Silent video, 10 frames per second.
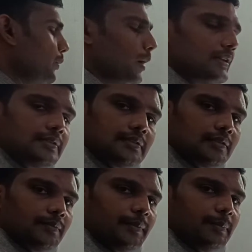what is
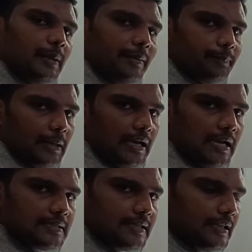mean by
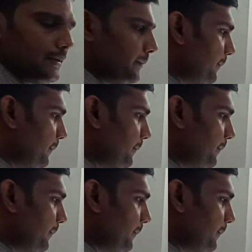biasing?